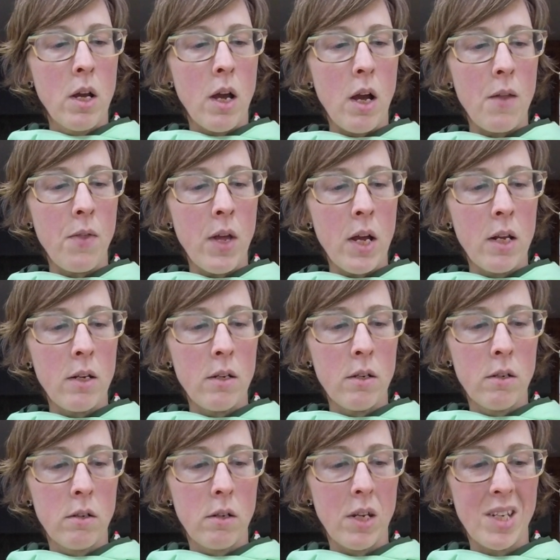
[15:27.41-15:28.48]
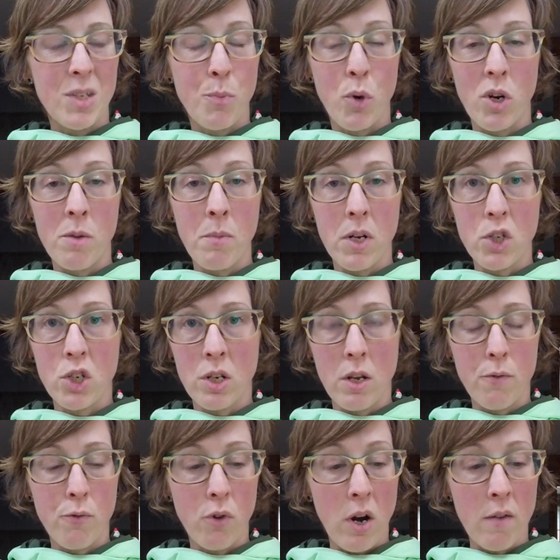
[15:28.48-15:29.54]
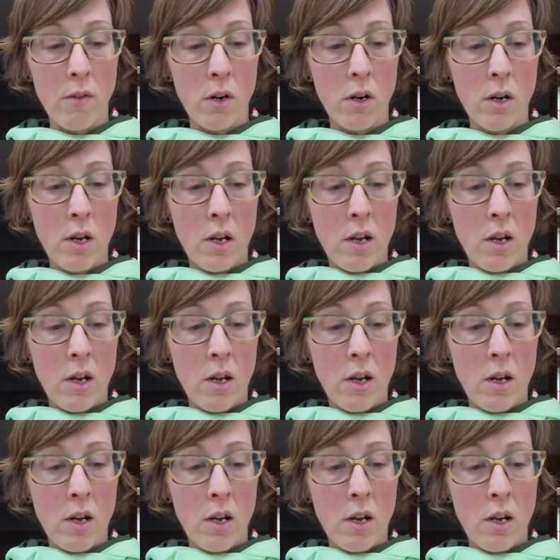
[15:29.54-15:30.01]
and then it's pretty much knit forever.